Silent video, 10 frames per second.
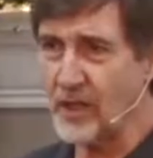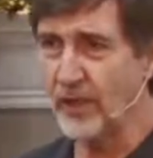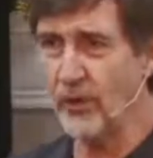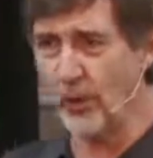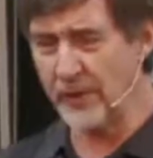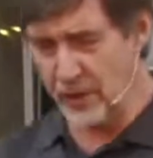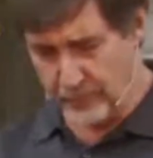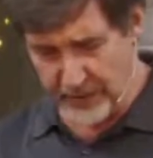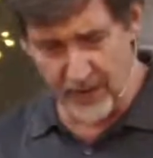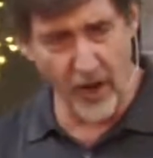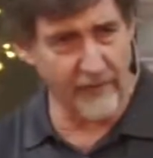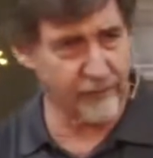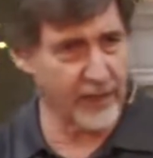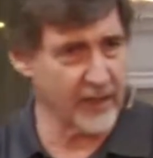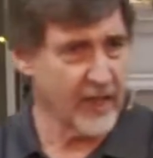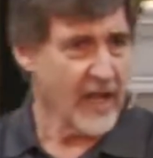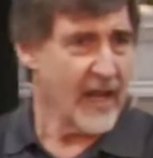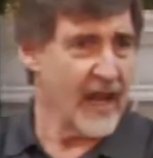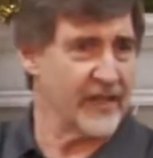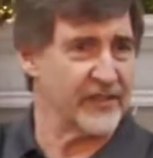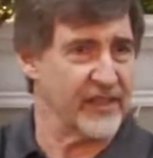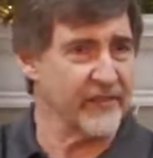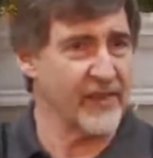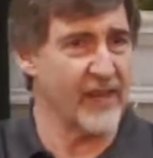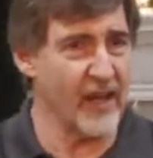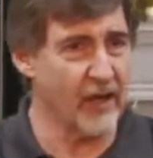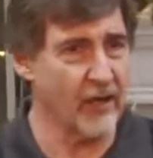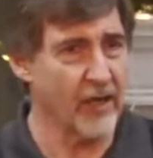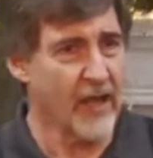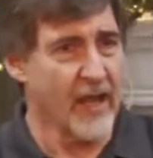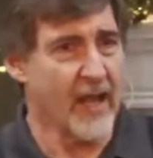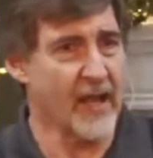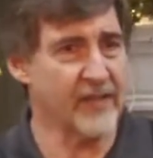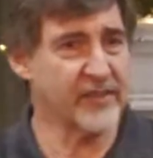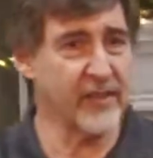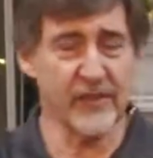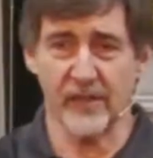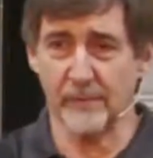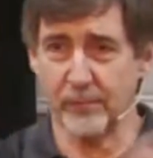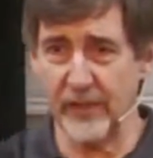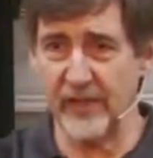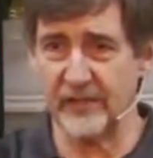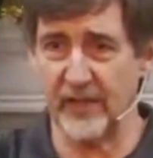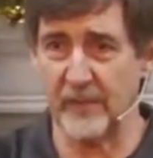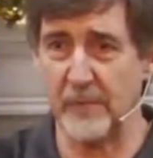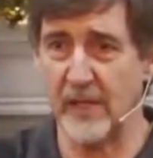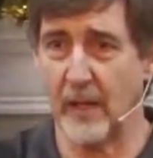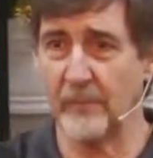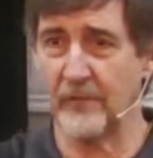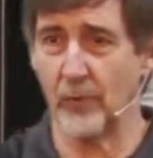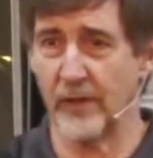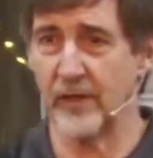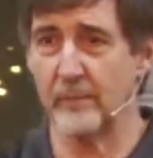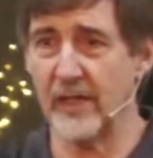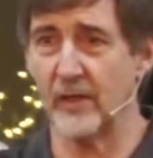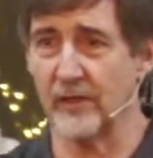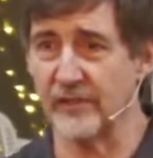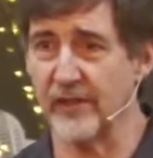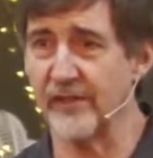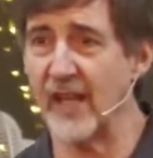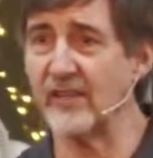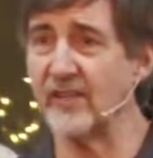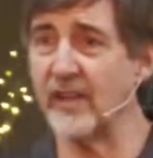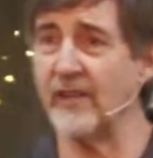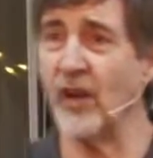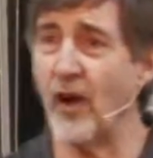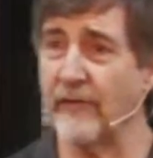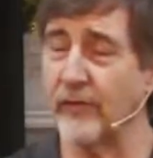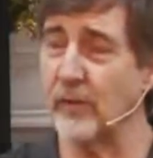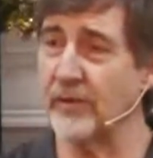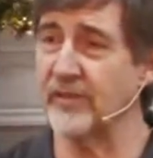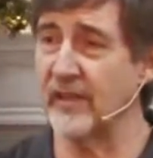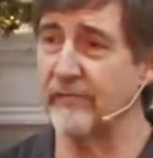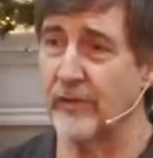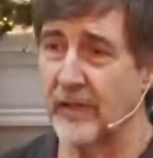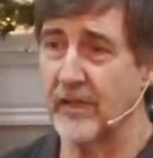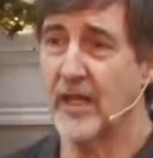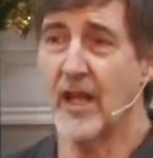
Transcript: Normally, you bring an offering, and it's given there, and it's given to the priests, and it becomes one of their meals. A Thanksgiving offering was different.